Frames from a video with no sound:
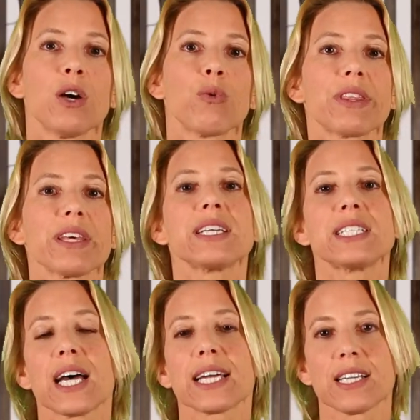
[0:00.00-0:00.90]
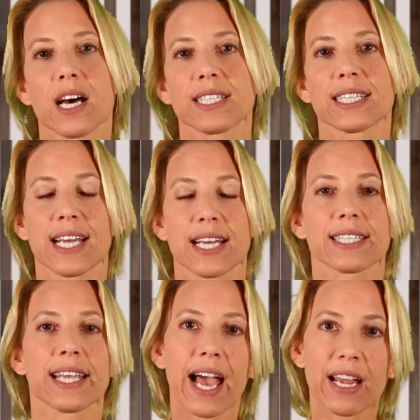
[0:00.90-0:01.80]
Within the diagnostic
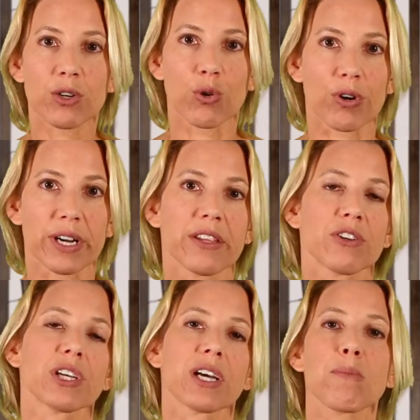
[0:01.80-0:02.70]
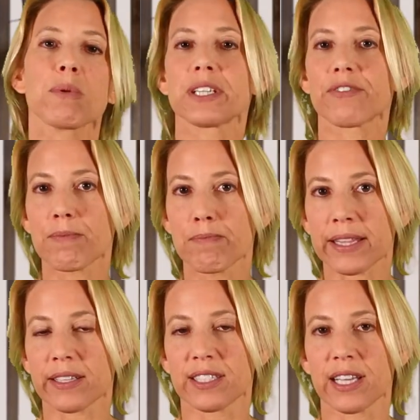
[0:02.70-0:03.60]
test category, there's a couple different
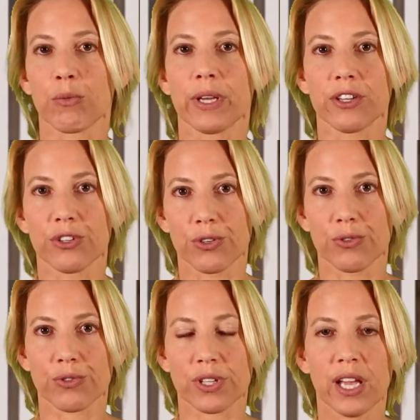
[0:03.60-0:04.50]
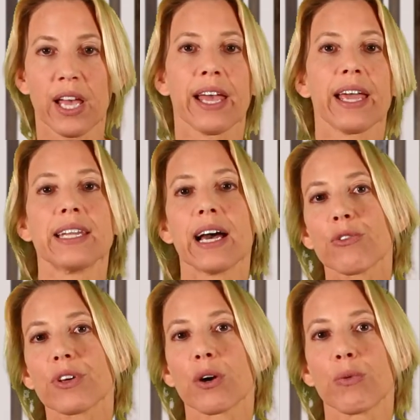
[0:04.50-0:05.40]
methods that we can use. In
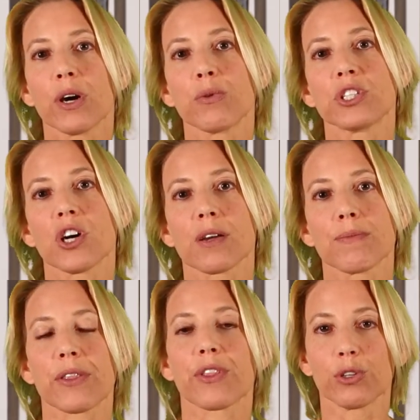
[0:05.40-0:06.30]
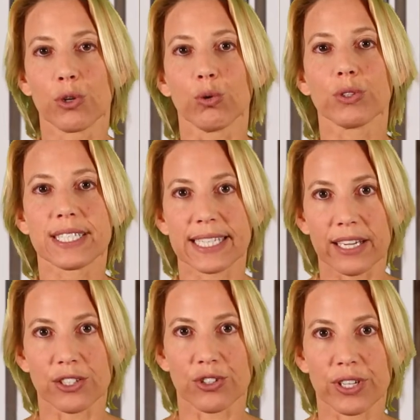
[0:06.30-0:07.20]
healthcare, we always talk about the gold
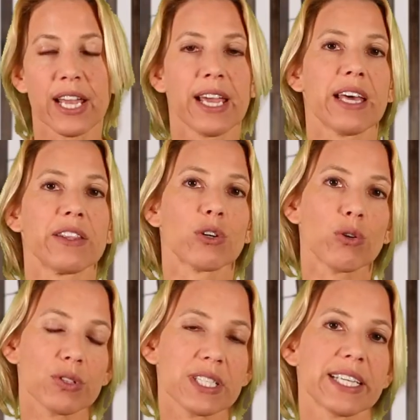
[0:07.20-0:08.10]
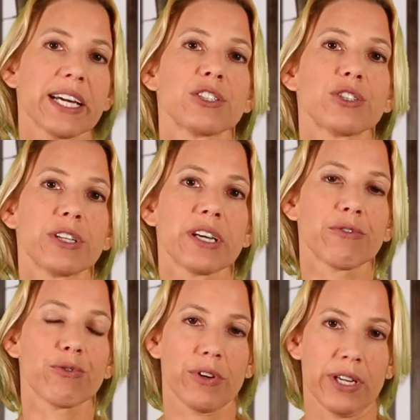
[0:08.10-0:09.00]
standard, and the gold standard
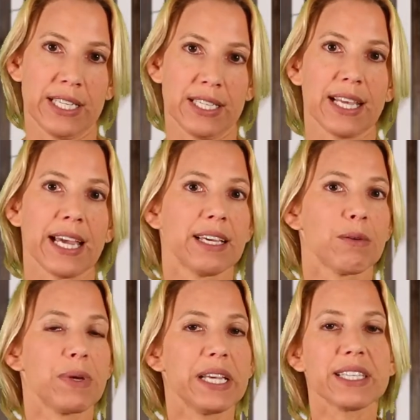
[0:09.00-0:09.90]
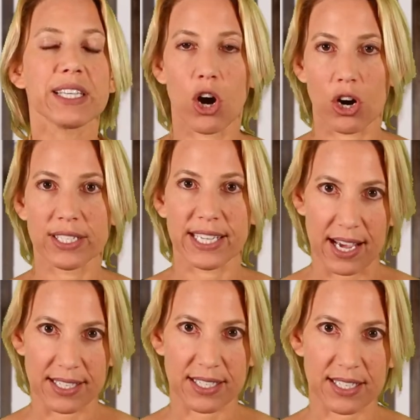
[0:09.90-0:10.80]
is a PCR
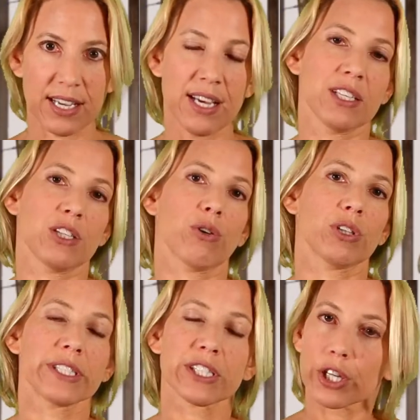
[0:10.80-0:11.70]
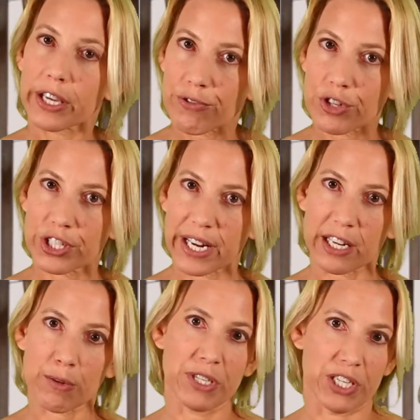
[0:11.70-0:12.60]
test. So it's looking for
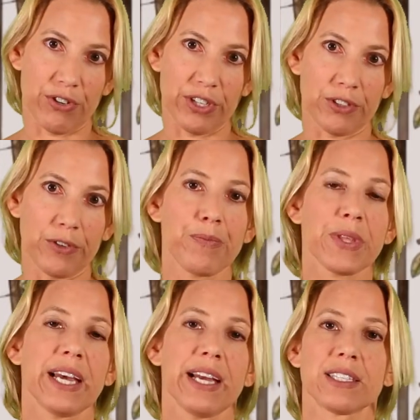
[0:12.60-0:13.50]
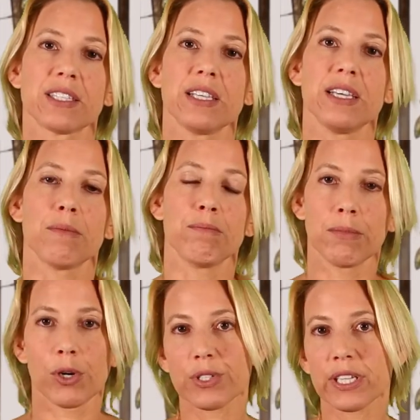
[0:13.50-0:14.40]
genetic material. It's the
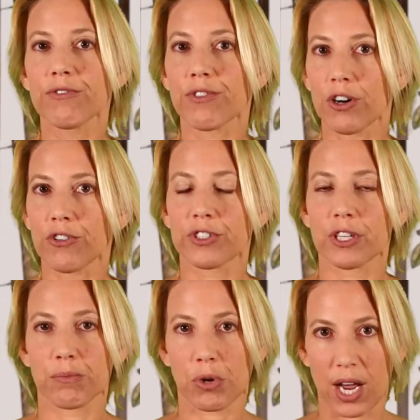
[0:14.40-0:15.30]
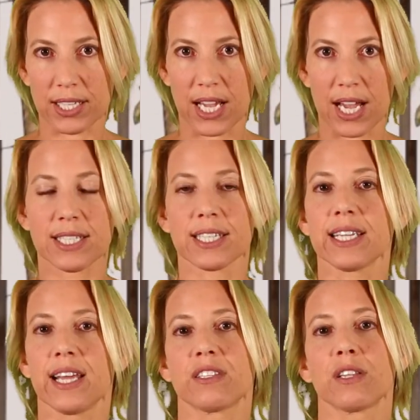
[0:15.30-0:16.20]
most involved process. It
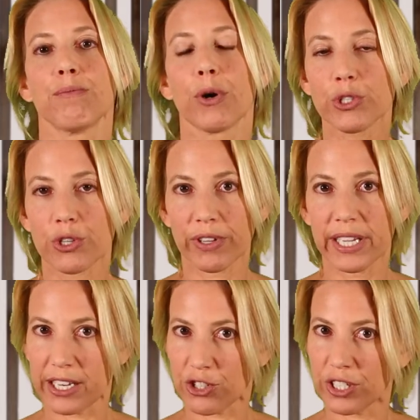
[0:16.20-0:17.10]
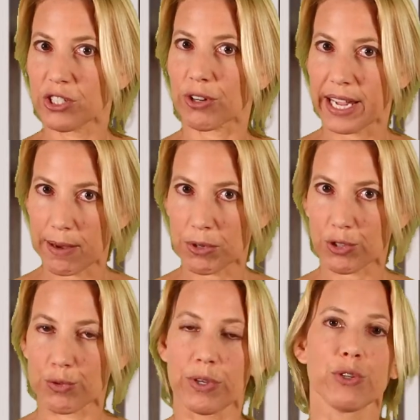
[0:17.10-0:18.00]
takes the most reagent or
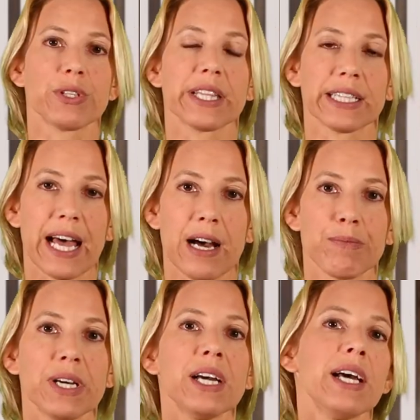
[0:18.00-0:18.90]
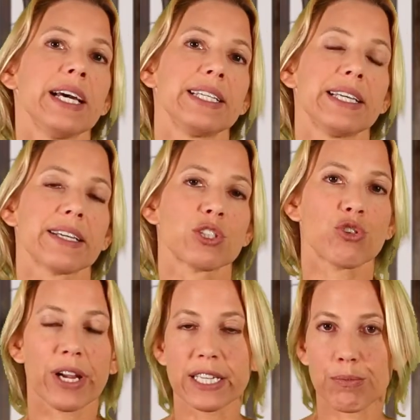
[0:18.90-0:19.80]
chemicals we use in the lab. It takes
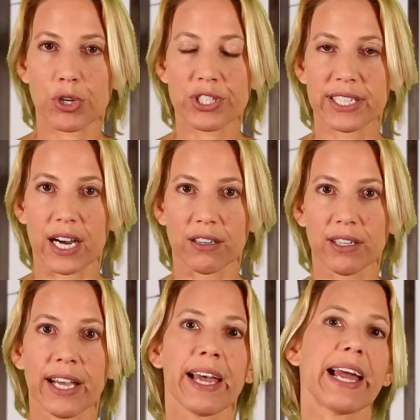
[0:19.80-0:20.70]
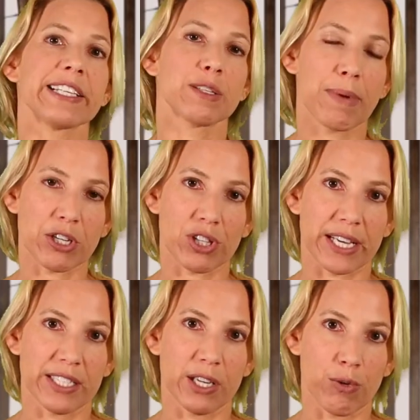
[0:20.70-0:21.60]
trained personnel and
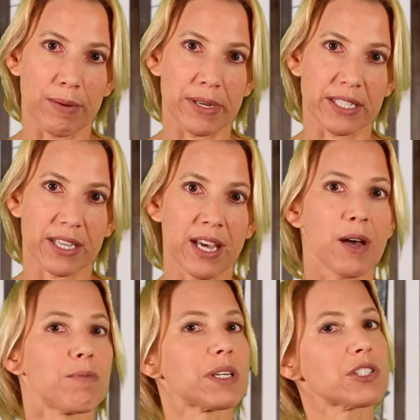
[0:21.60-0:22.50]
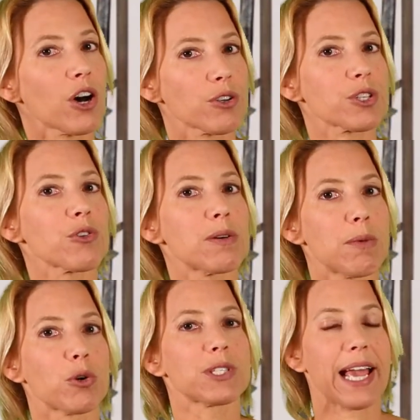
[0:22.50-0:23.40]
specialized equipment, but it's also the
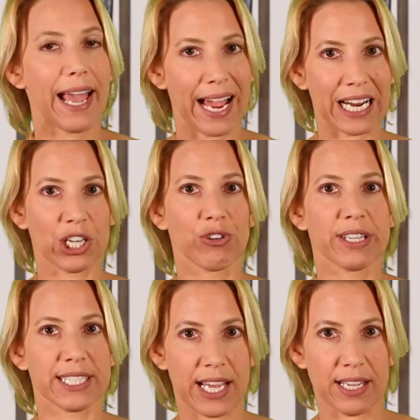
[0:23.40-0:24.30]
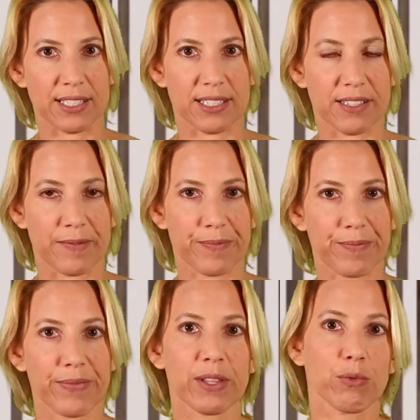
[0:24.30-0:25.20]
most accurate test,
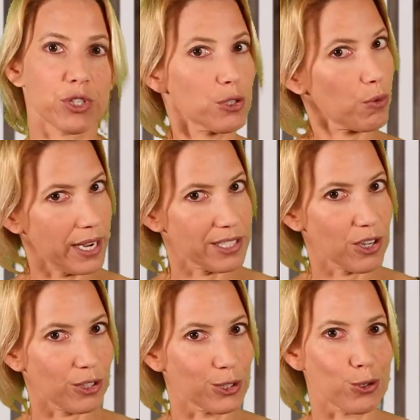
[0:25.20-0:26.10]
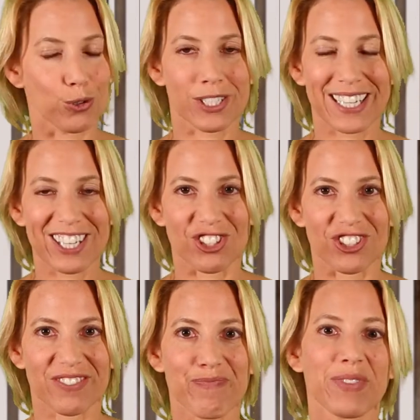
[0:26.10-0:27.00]
which is why it's called the gold standard.
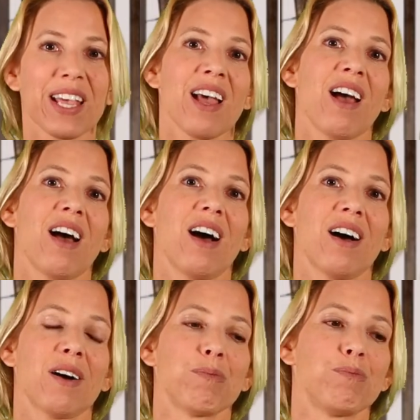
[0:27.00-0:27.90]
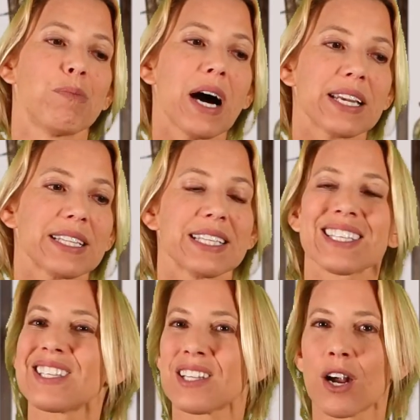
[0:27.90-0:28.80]
But this
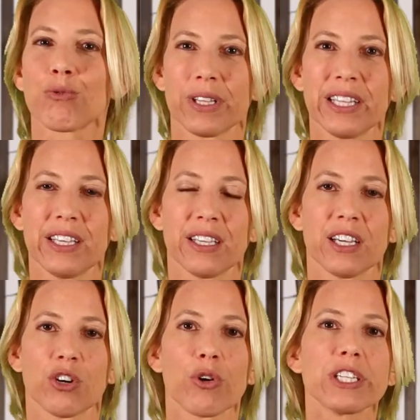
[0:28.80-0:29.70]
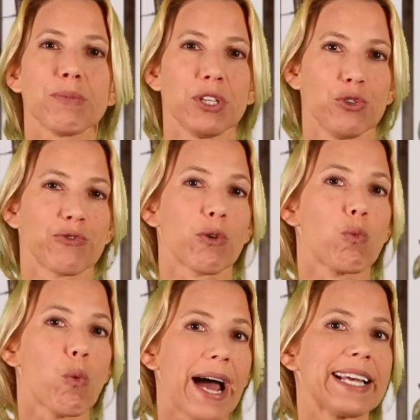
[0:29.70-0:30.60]
is not really going to be used for
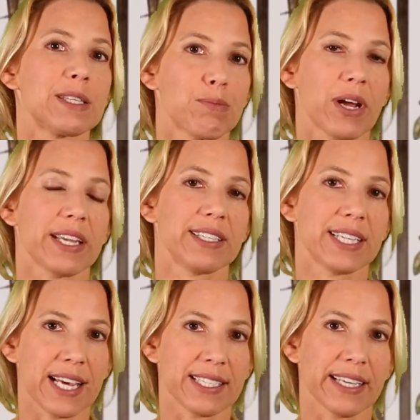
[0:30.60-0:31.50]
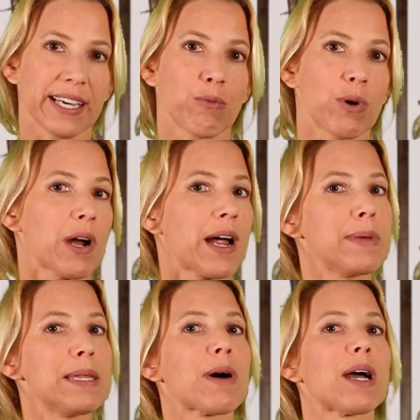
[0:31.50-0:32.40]
widespread testing. And what I
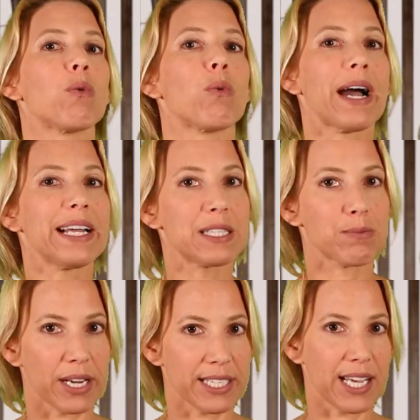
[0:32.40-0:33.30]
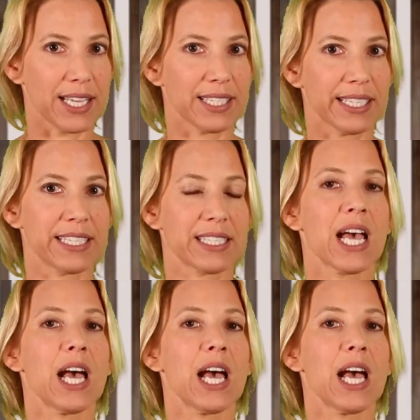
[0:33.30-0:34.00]
mean by widespread testing is